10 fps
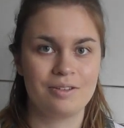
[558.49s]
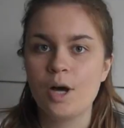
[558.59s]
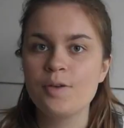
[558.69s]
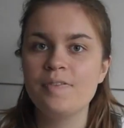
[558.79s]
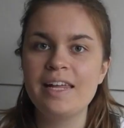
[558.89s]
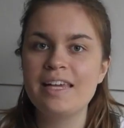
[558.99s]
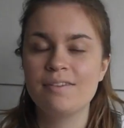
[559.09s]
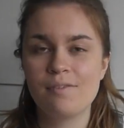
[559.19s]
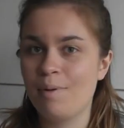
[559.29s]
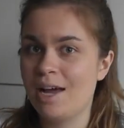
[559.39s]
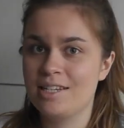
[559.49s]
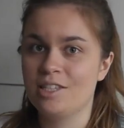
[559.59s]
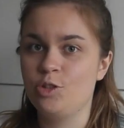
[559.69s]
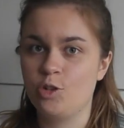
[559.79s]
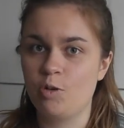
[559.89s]
Hopefully you've applied to
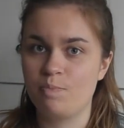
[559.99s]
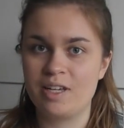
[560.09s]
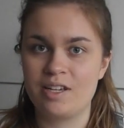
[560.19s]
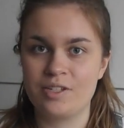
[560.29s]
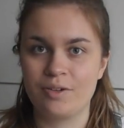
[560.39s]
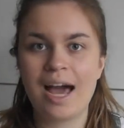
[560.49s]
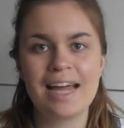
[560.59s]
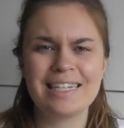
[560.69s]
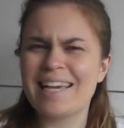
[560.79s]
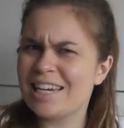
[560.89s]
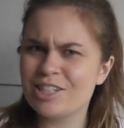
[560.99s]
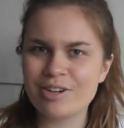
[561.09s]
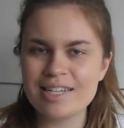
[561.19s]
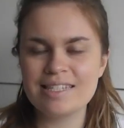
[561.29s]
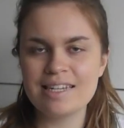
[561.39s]
this job because you're actually
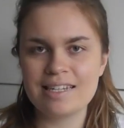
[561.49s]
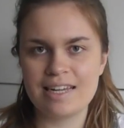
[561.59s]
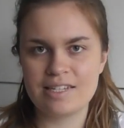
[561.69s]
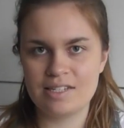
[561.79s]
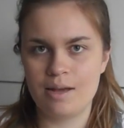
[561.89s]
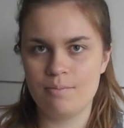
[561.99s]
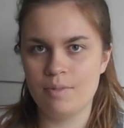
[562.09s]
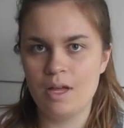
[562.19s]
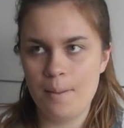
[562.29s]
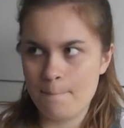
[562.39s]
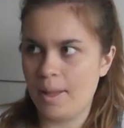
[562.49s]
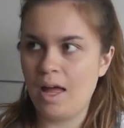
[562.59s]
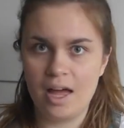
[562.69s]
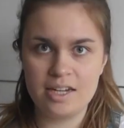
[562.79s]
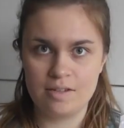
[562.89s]
interested in some
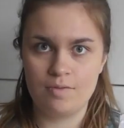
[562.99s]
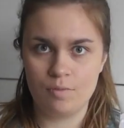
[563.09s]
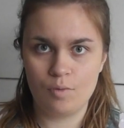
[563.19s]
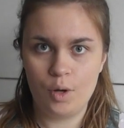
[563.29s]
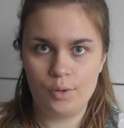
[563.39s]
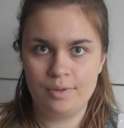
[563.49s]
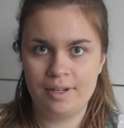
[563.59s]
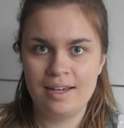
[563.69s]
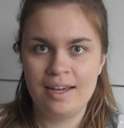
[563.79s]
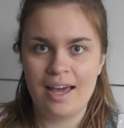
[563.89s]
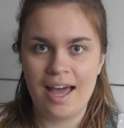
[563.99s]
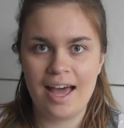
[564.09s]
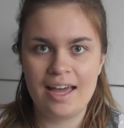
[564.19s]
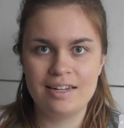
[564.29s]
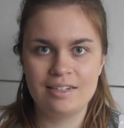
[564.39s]
part of the role,
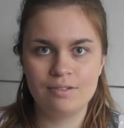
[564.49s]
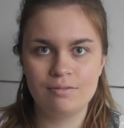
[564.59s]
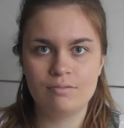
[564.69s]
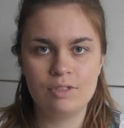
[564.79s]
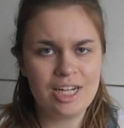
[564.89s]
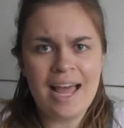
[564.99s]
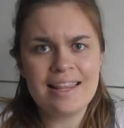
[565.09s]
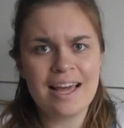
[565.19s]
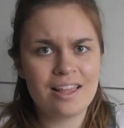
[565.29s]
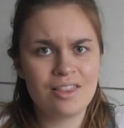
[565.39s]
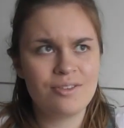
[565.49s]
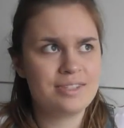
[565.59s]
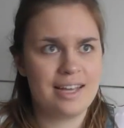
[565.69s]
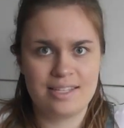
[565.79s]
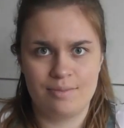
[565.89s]
and share that
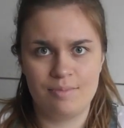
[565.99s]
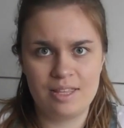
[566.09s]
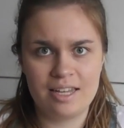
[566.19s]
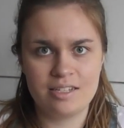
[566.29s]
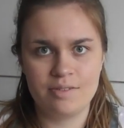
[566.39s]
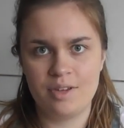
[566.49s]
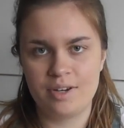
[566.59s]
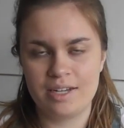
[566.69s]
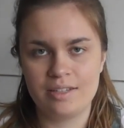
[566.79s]
enthusiasm with the interviewer.